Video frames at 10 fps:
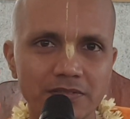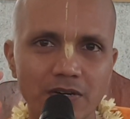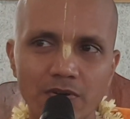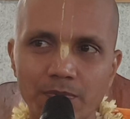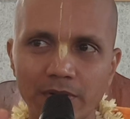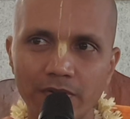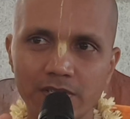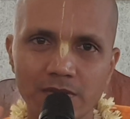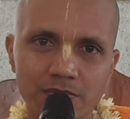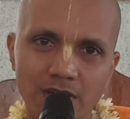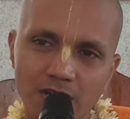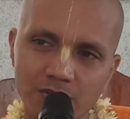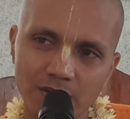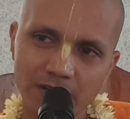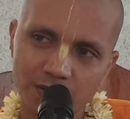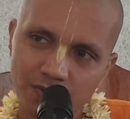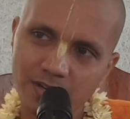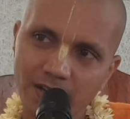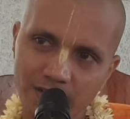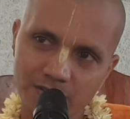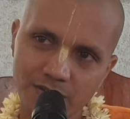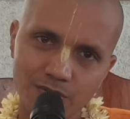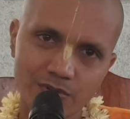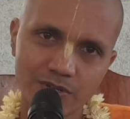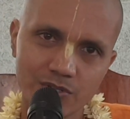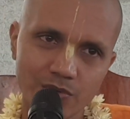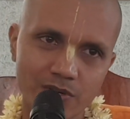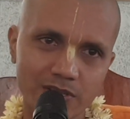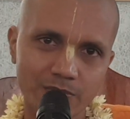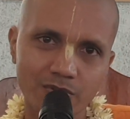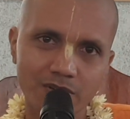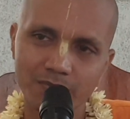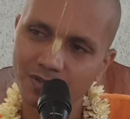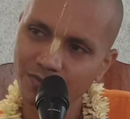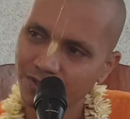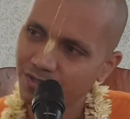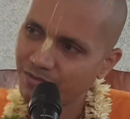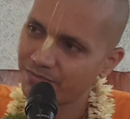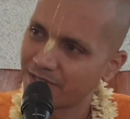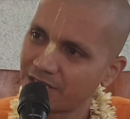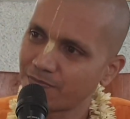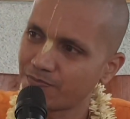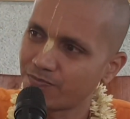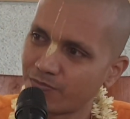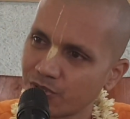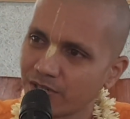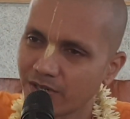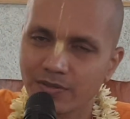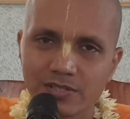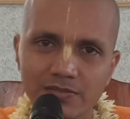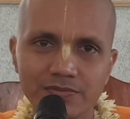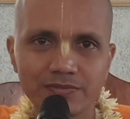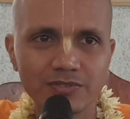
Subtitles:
Our previous samskaras will try to drag us down to rajoguna tamoguna, but we should keep pushing ourselves